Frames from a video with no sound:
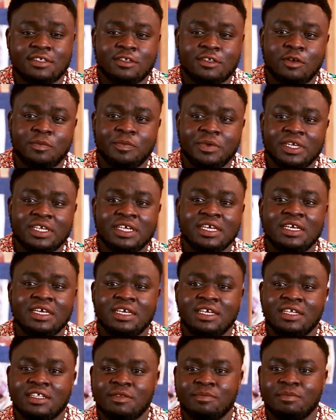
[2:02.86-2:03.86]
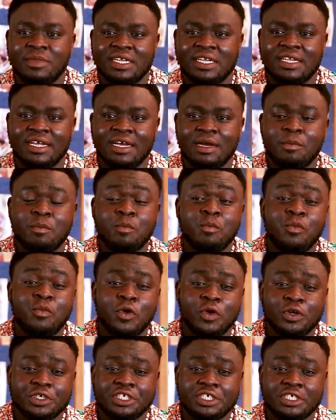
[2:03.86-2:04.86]
topic is Madame
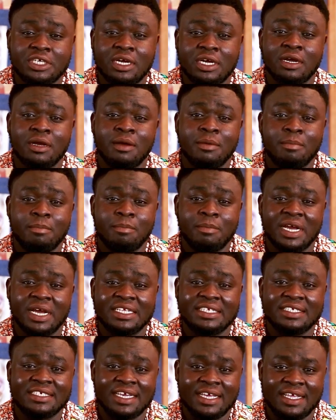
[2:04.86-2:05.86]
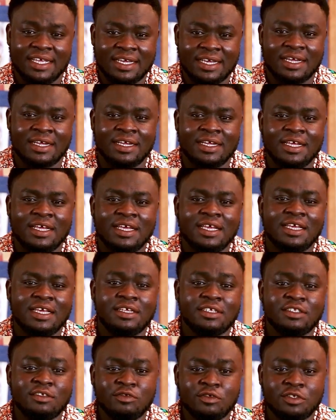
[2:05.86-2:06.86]
Portia Manyaya, a
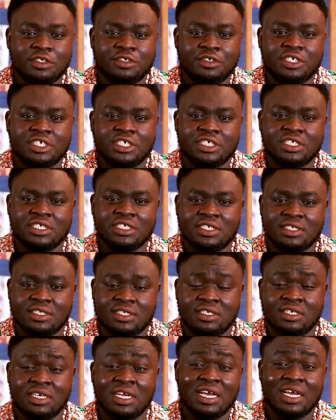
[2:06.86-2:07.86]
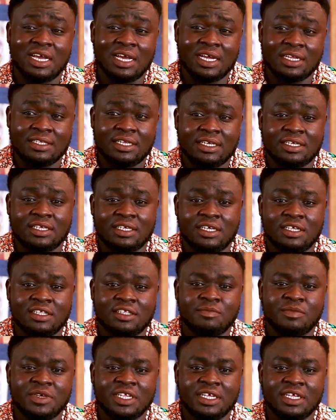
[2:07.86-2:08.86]
nutritionist at the King's
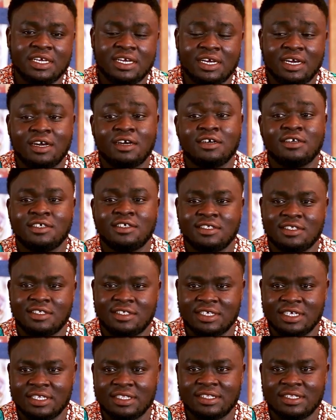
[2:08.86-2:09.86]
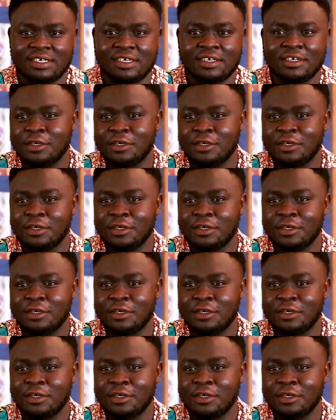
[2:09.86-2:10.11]
Medical Center.